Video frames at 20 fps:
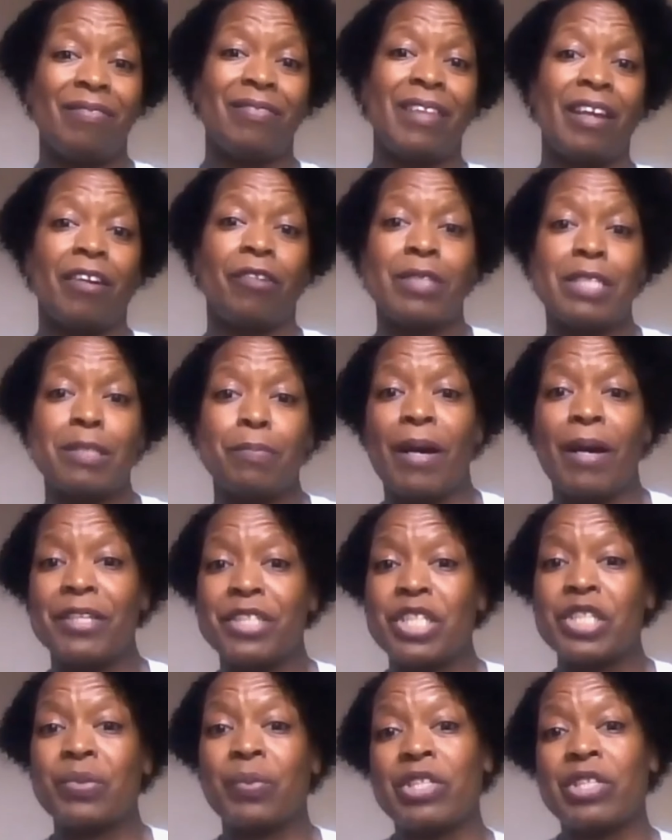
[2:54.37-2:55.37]
their
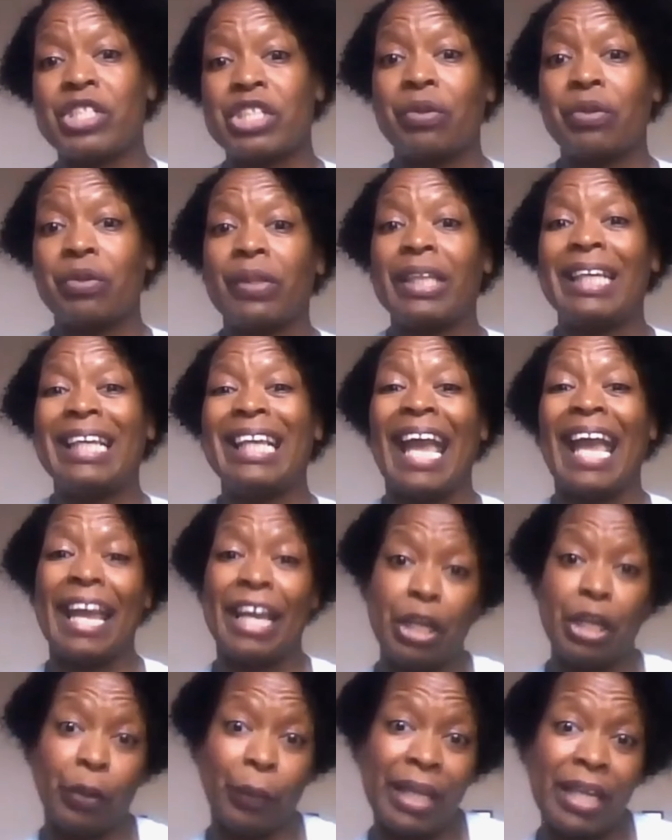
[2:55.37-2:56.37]
responses were generally
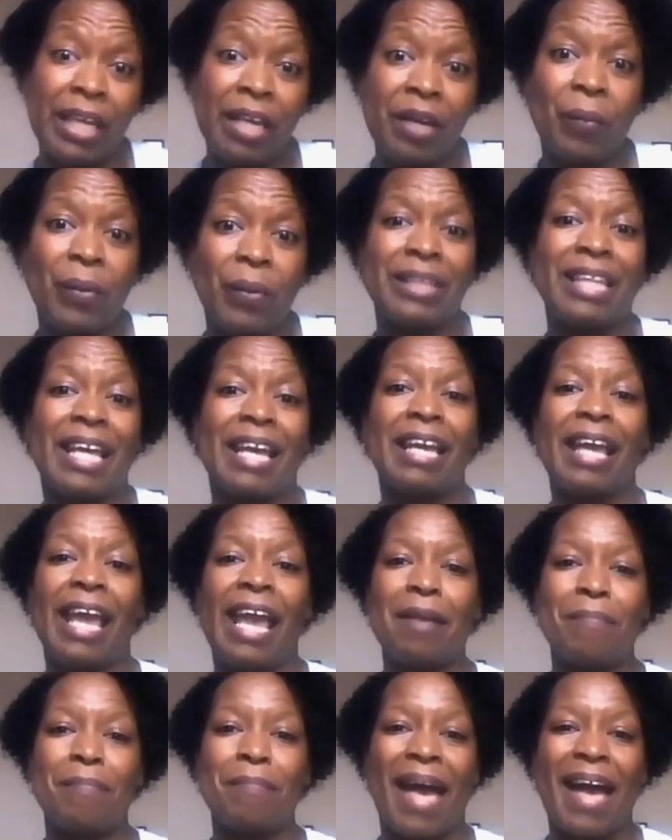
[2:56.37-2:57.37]
angry when they
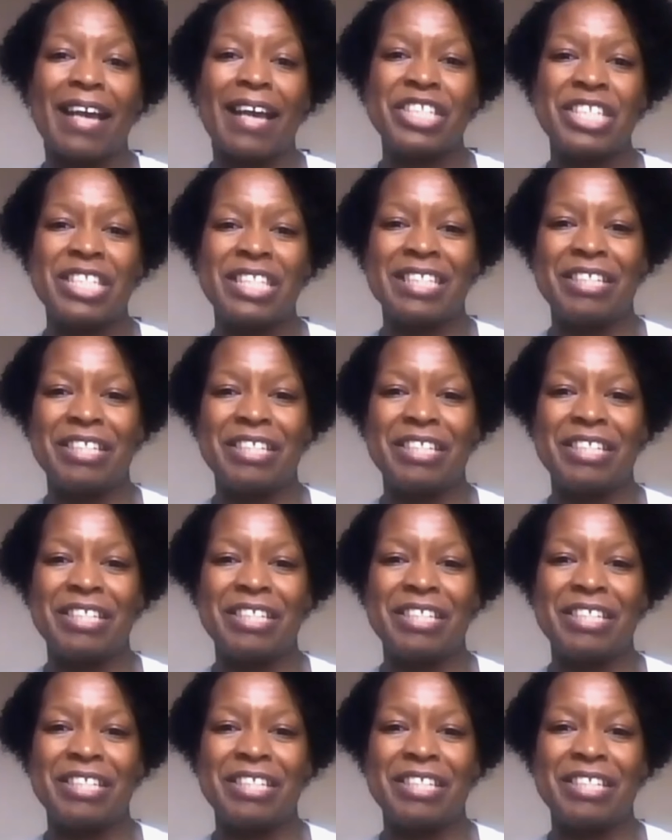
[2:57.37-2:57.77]
came back to,